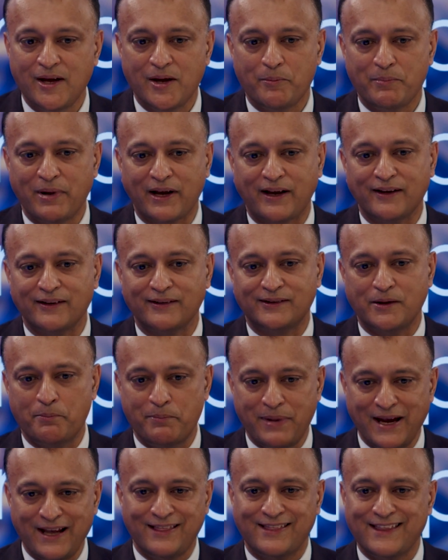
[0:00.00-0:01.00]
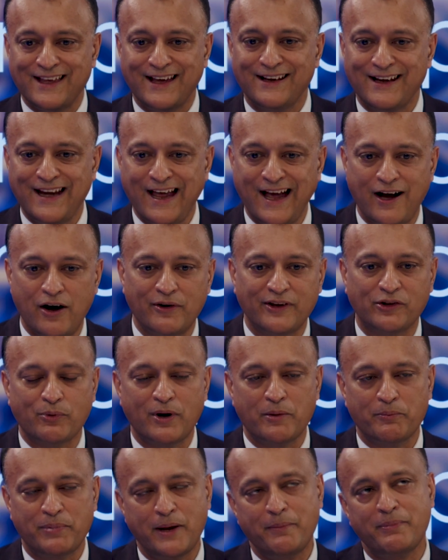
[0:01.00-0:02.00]
Because the big thing now is when
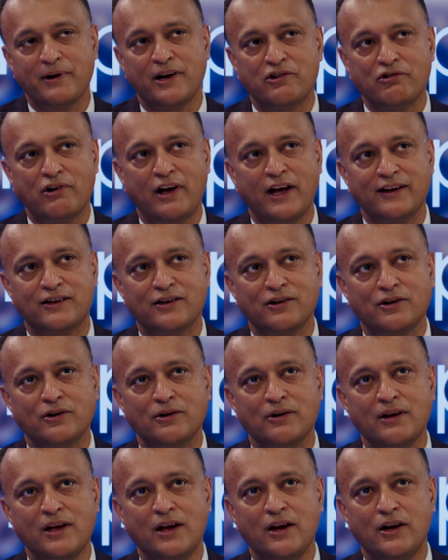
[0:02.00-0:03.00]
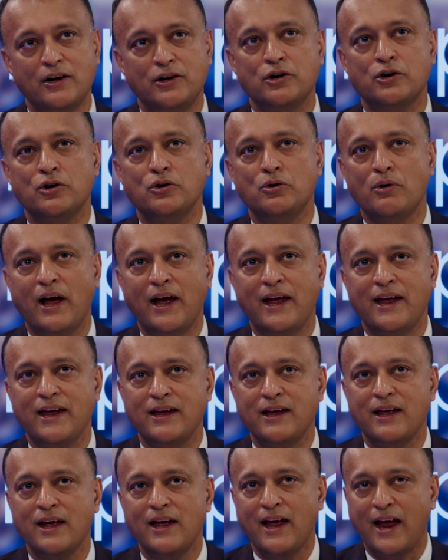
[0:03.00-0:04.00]
people are trying to do
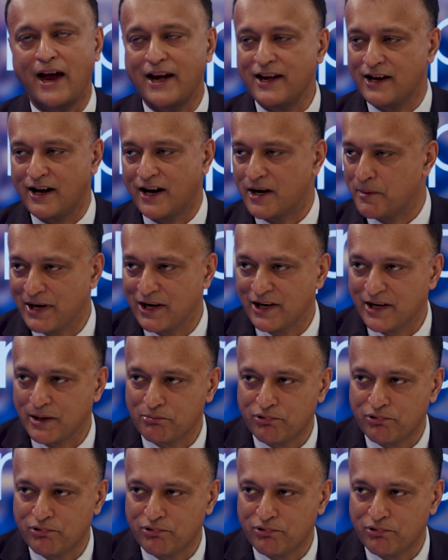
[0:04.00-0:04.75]
any kind of building